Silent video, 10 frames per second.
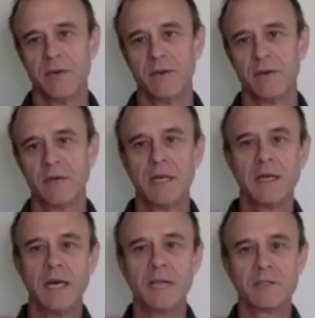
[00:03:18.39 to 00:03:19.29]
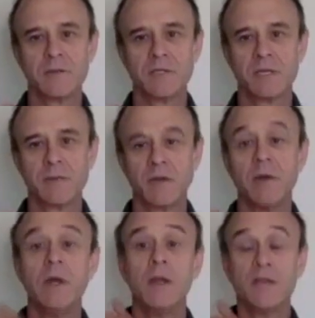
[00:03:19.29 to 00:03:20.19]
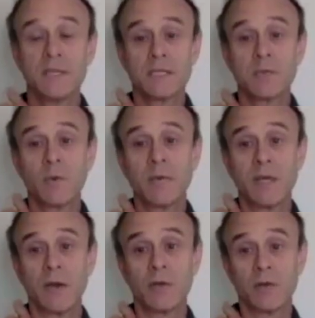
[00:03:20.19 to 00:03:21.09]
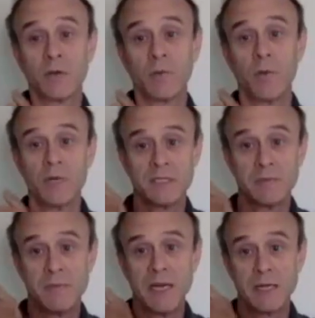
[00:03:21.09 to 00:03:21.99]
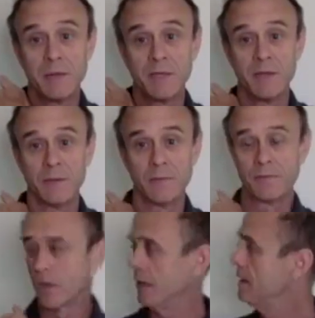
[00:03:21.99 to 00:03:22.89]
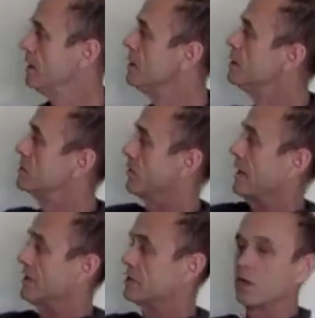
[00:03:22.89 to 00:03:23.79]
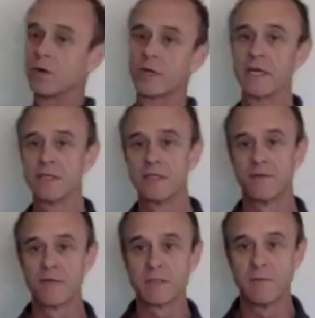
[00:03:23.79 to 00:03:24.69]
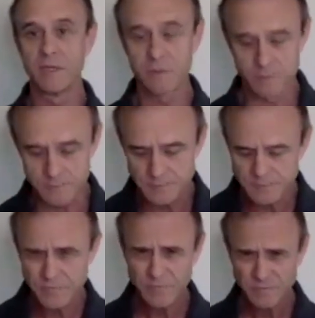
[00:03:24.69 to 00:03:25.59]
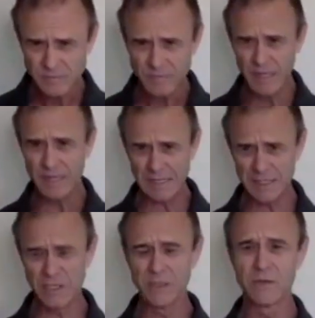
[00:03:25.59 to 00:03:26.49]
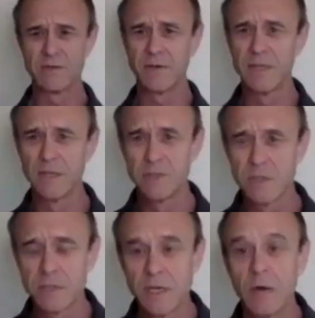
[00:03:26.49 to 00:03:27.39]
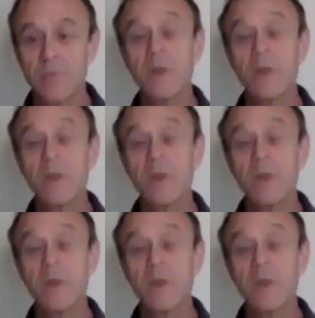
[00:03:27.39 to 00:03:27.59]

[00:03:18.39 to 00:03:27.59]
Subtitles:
Okay, not so much up here. This is where we get our trigger points, is back up here. Okay, so that's the location of this muscle. And that's how you can find it on yourself.